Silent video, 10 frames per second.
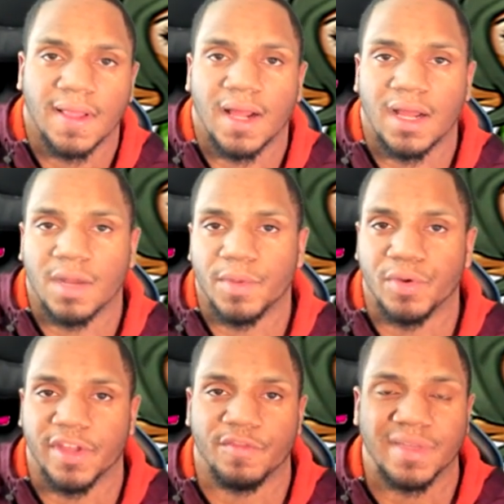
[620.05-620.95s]
Um,
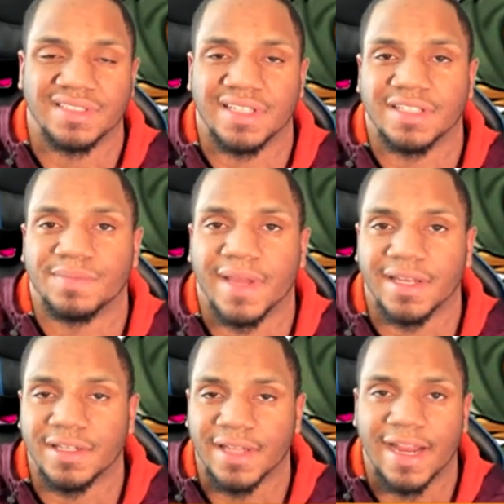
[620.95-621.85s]
it'll give me six
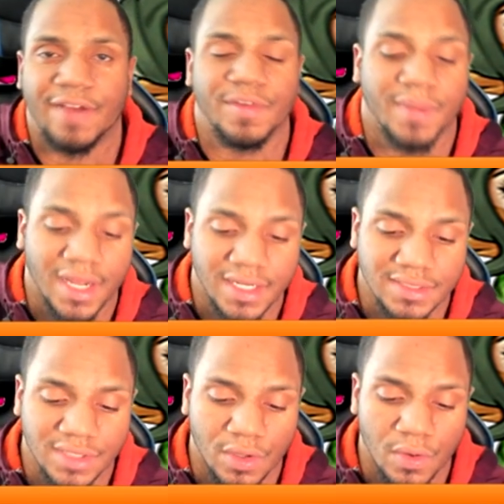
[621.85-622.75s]
mania to everybody.
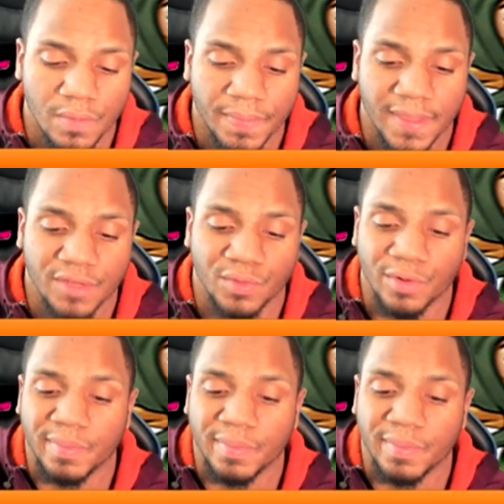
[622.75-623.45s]
So it's